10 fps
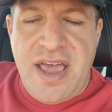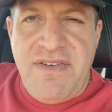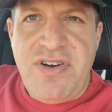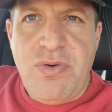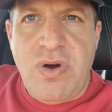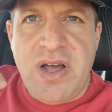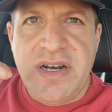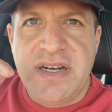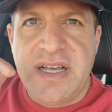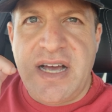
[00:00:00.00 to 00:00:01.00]

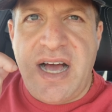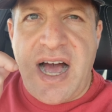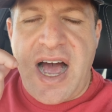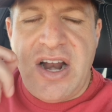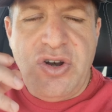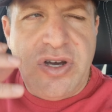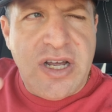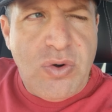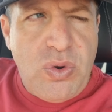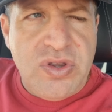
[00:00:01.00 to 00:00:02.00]
everyone, I look
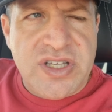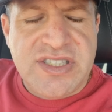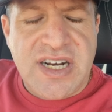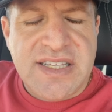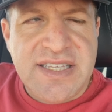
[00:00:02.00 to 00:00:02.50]
at all this and I